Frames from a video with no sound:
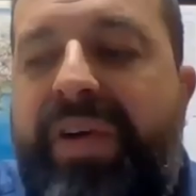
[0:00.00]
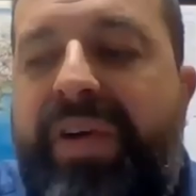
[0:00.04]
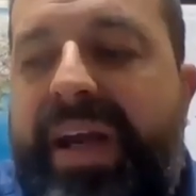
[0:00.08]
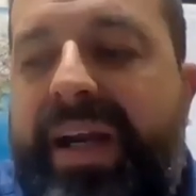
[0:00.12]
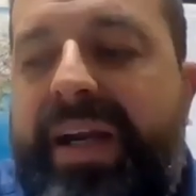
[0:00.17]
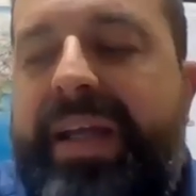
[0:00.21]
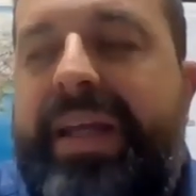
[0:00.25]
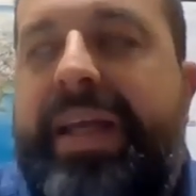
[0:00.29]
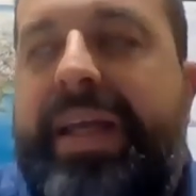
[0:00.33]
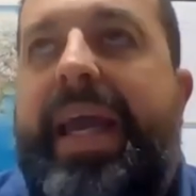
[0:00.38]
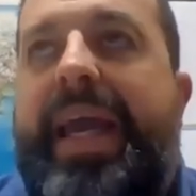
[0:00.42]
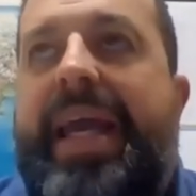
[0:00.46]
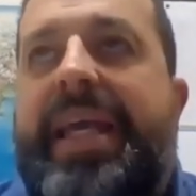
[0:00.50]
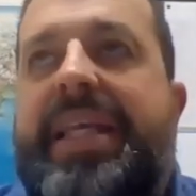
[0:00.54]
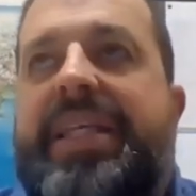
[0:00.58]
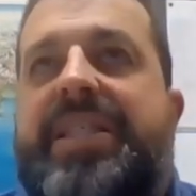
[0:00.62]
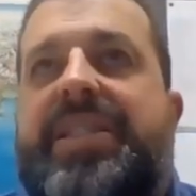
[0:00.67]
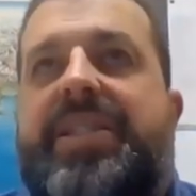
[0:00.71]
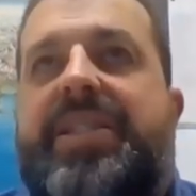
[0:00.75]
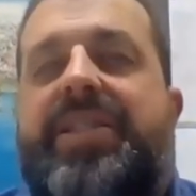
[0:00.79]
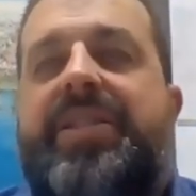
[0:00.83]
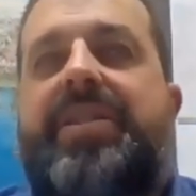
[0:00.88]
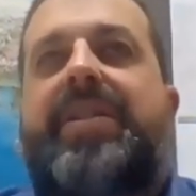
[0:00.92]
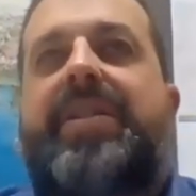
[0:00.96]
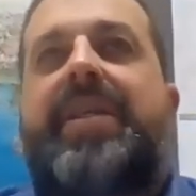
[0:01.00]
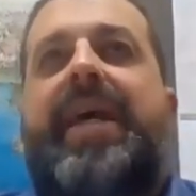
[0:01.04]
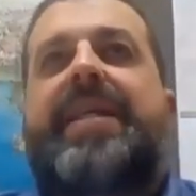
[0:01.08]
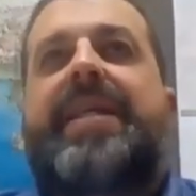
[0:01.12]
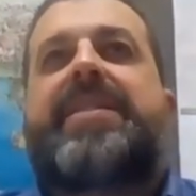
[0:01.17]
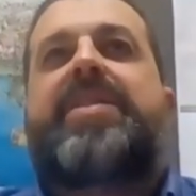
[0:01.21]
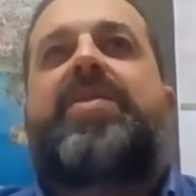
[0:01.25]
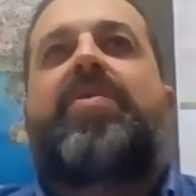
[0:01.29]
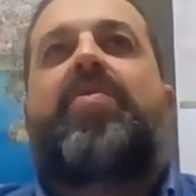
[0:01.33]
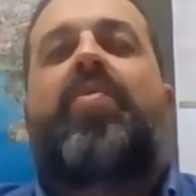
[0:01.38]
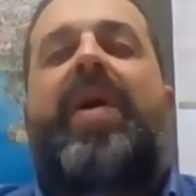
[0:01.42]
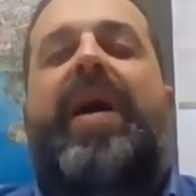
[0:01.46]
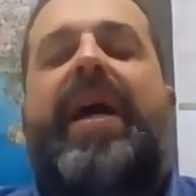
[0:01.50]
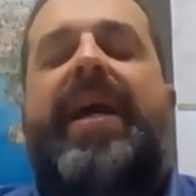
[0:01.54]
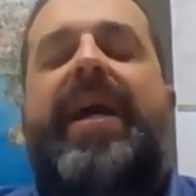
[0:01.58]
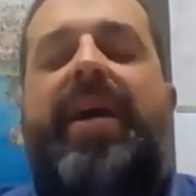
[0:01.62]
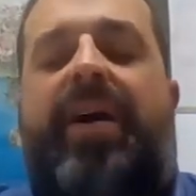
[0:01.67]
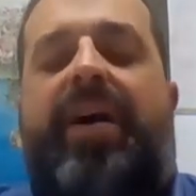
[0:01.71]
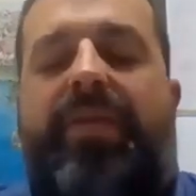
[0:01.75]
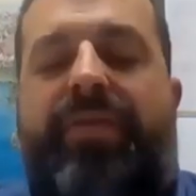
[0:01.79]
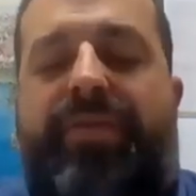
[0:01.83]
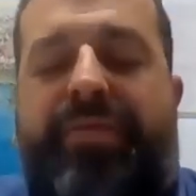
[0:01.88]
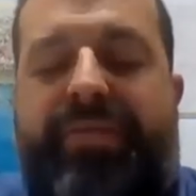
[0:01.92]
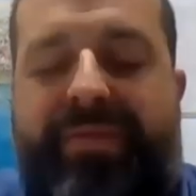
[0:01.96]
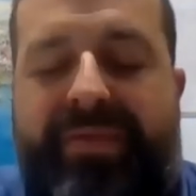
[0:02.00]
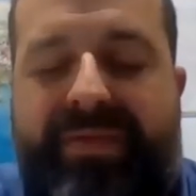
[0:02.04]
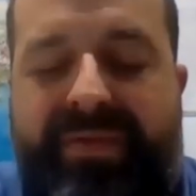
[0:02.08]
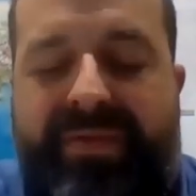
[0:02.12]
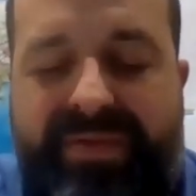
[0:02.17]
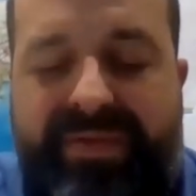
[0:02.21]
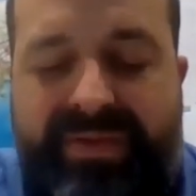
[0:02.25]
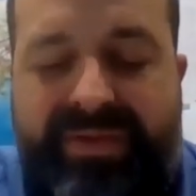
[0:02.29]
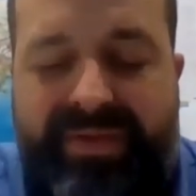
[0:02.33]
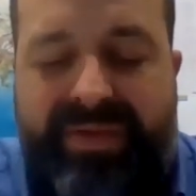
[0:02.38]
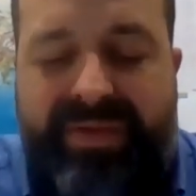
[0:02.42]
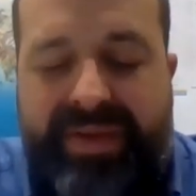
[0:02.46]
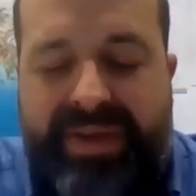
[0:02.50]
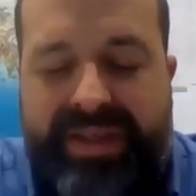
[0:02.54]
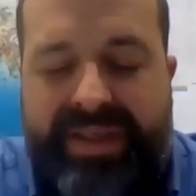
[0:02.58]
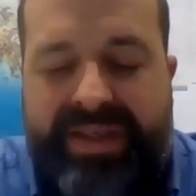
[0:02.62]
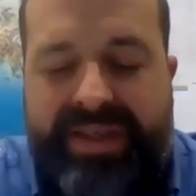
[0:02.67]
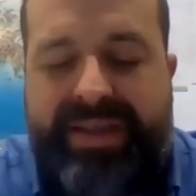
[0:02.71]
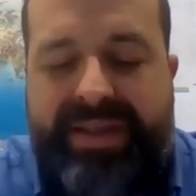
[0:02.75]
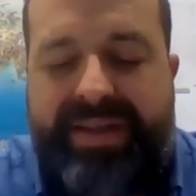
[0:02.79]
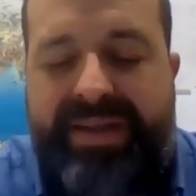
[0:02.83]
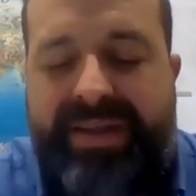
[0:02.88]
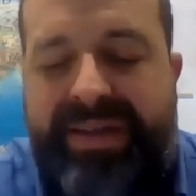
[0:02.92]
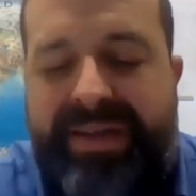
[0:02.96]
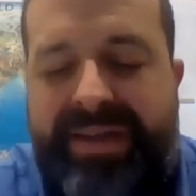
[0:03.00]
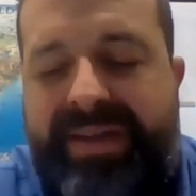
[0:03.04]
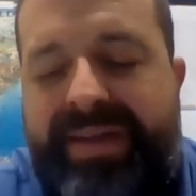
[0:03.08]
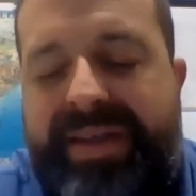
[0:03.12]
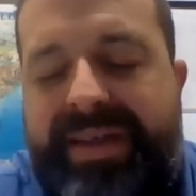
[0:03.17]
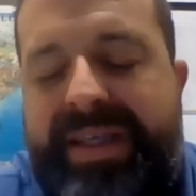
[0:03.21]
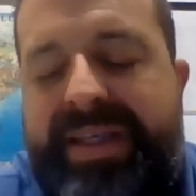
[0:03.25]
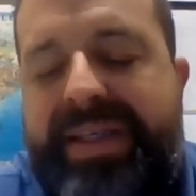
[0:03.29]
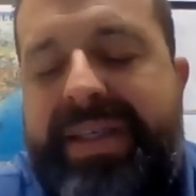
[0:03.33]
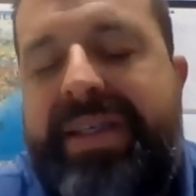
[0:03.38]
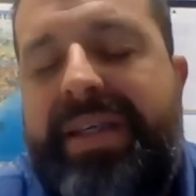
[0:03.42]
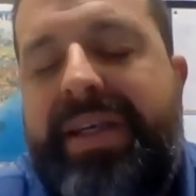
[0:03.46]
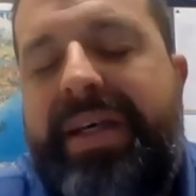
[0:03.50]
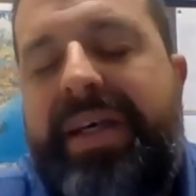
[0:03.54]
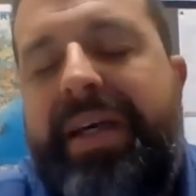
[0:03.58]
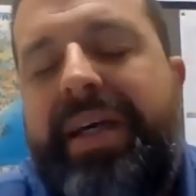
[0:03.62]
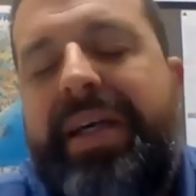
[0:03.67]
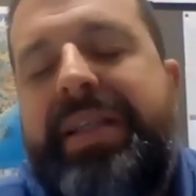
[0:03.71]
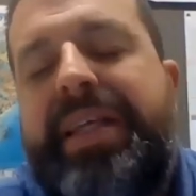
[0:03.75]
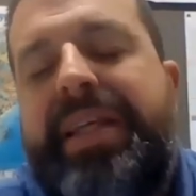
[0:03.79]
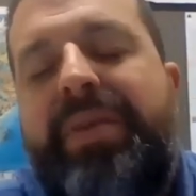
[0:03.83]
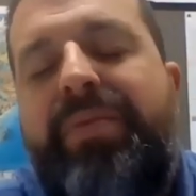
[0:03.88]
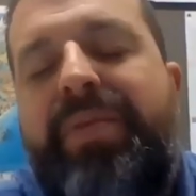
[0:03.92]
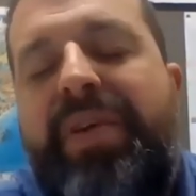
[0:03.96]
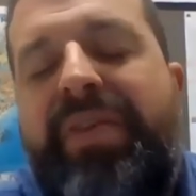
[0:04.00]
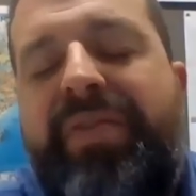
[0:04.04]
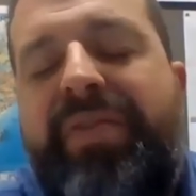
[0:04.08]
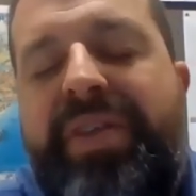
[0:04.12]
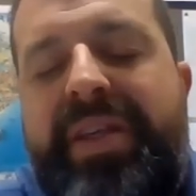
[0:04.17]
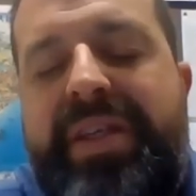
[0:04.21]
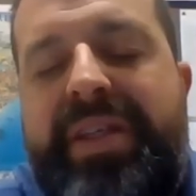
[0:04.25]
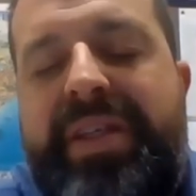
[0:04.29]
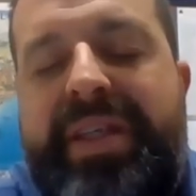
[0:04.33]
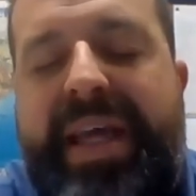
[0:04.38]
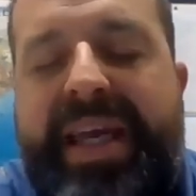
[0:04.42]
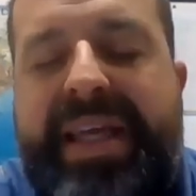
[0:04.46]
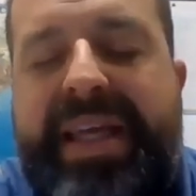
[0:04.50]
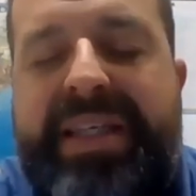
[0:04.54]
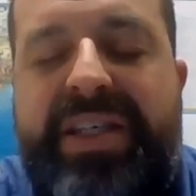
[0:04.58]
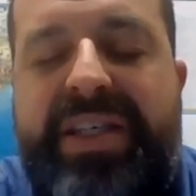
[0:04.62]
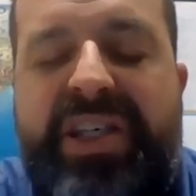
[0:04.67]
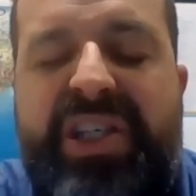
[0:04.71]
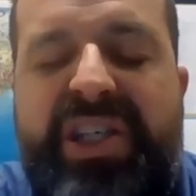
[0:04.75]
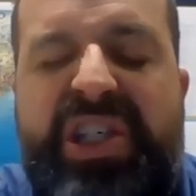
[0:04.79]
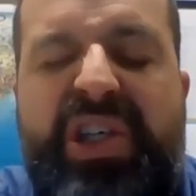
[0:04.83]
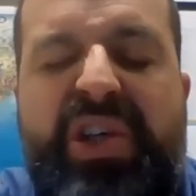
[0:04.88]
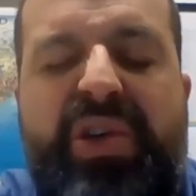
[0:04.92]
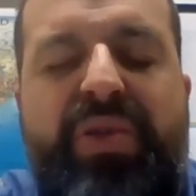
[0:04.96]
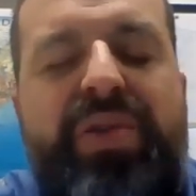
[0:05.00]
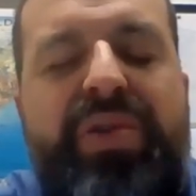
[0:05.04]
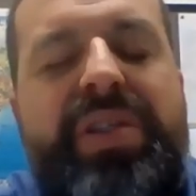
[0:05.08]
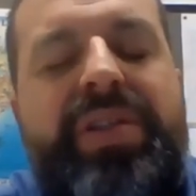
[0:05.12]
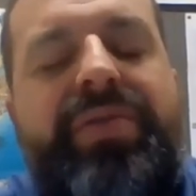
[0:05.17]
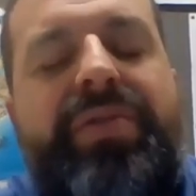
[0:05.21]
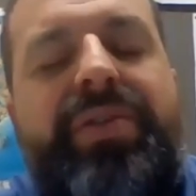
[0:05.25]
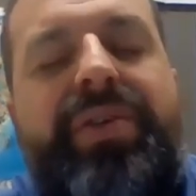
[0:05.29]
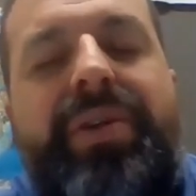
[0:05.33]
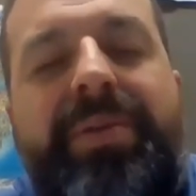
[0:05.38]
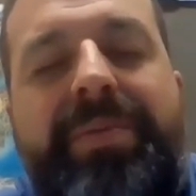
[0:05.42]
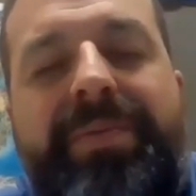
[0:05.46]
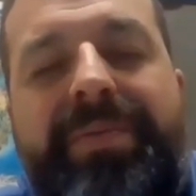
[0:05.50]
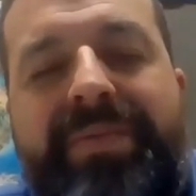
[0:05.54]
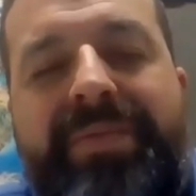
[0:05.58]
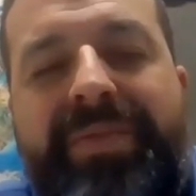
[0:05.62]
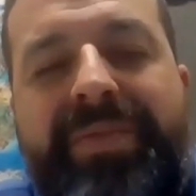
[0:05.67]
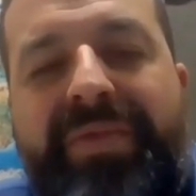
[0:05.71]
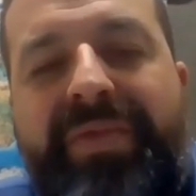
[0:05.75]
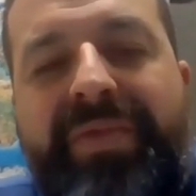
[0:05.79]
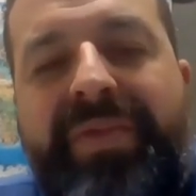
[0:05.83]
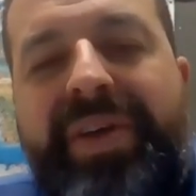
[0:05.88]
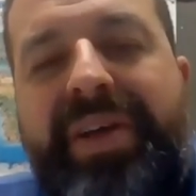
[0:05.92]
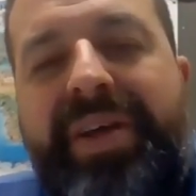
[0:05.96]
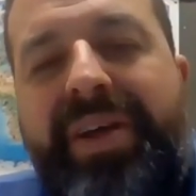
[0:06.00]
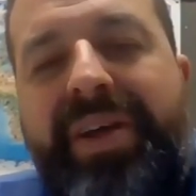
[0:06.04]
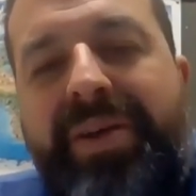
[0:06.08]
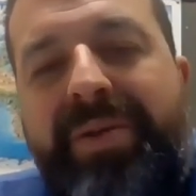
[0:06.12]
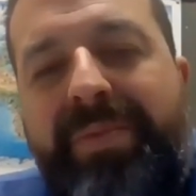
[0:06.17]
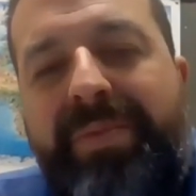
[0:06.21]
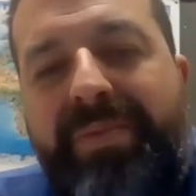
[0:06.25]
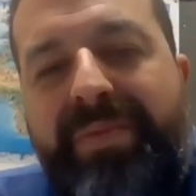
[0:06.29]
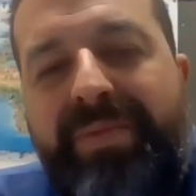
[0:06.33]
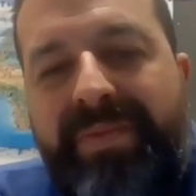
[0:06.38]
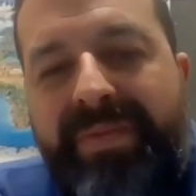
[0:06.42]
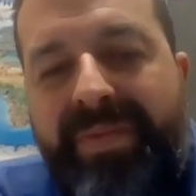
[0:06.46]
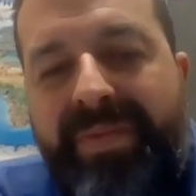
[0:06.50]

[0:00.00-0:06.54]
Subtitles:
really, it's a way of deciding whether the data is useful for you.